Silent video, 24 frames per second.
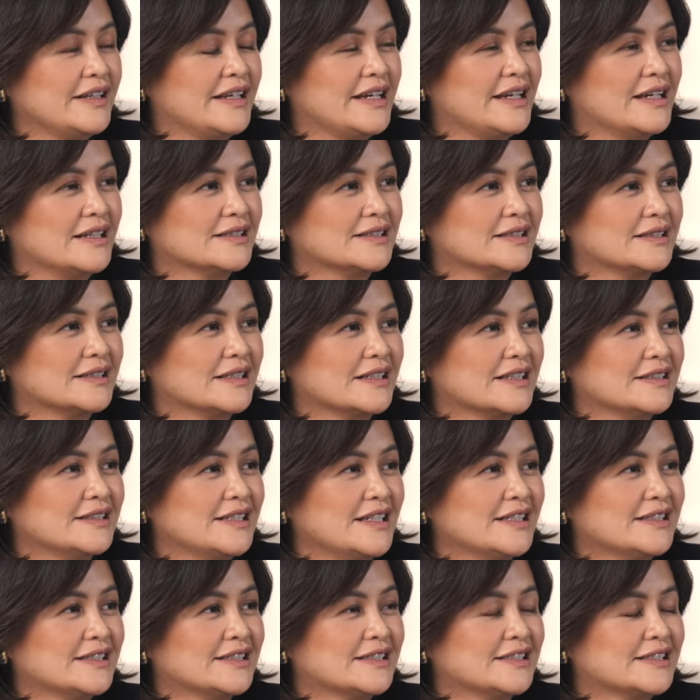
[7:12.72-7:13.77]
Yes. Because
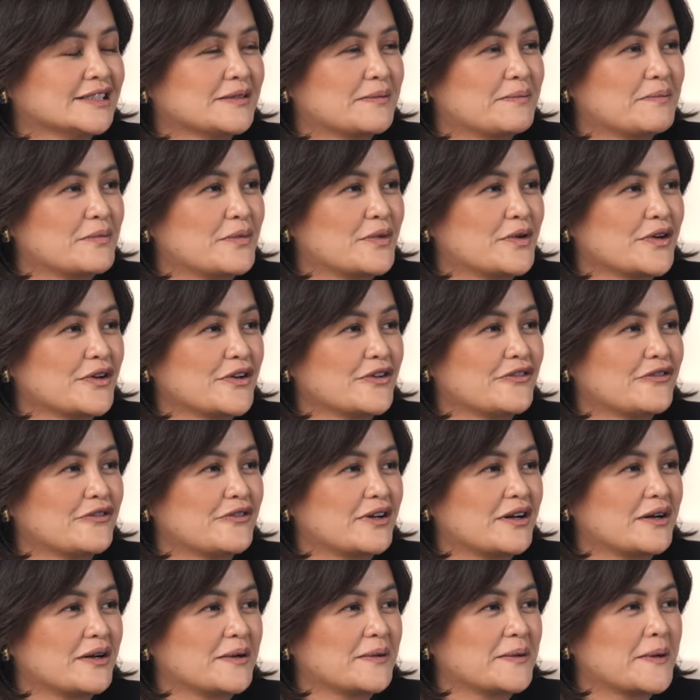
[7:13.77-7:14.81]
it's more
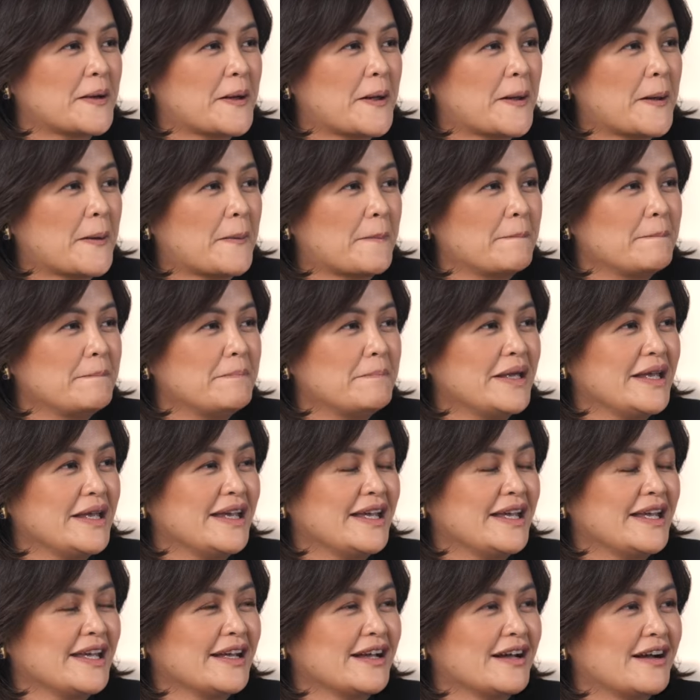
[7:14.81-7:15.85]
of
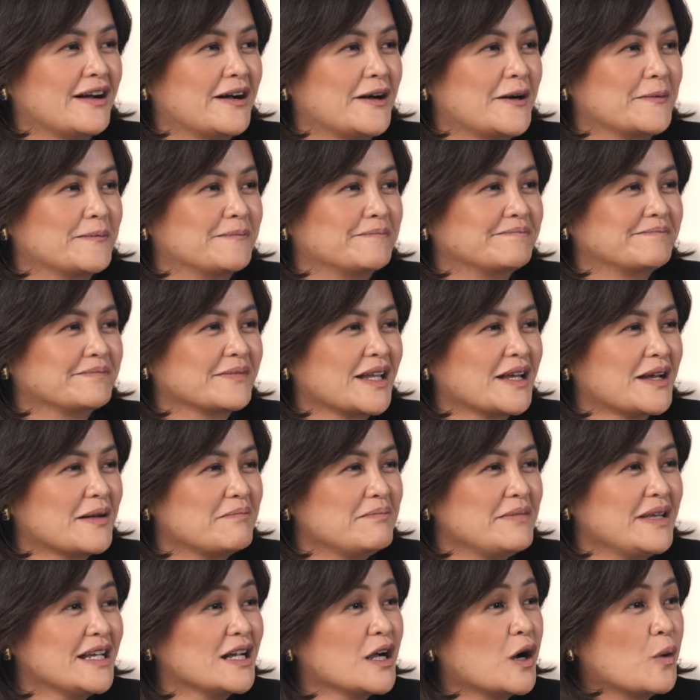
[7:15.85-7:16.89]
being
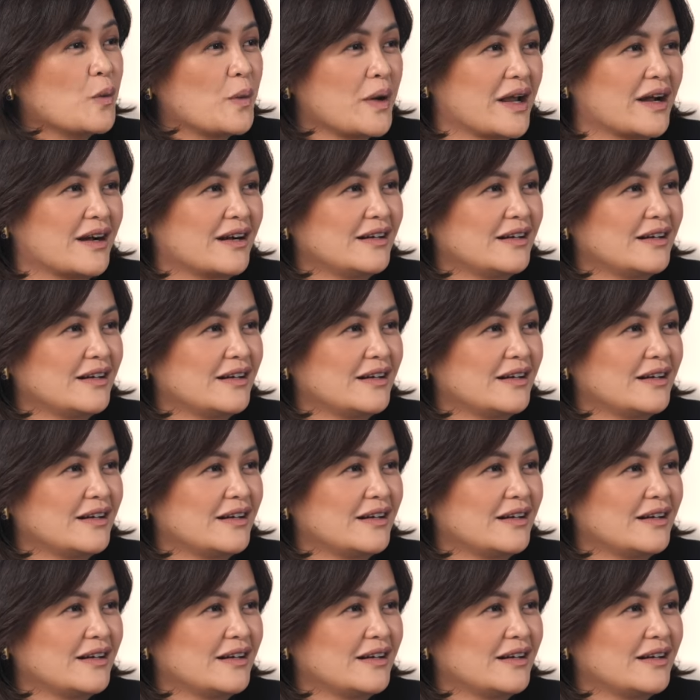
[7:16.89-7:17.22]
aware.